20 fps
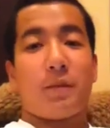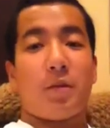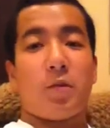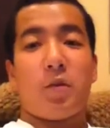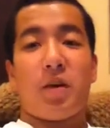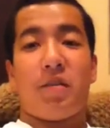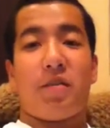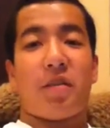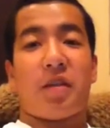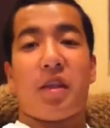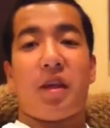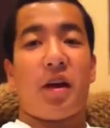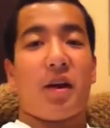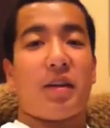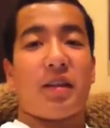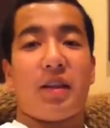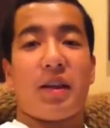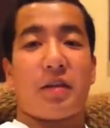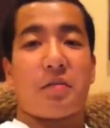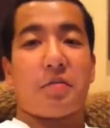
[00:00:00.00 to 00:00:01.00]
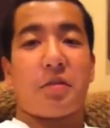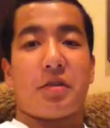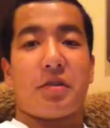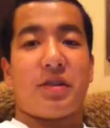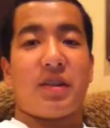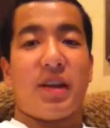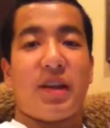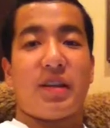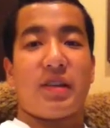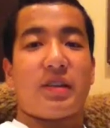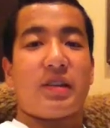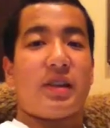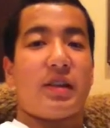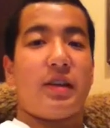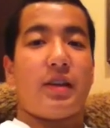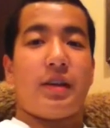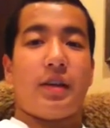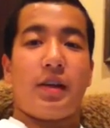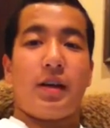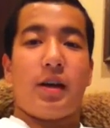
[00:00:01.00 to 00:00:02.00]
whatever the odd thing I want to say is.
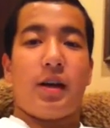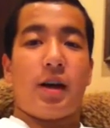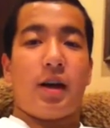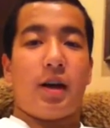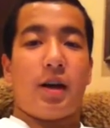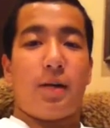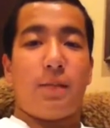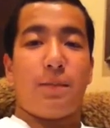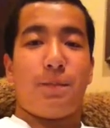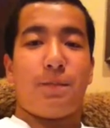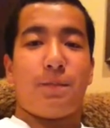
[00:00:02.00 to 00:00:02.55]
Uh,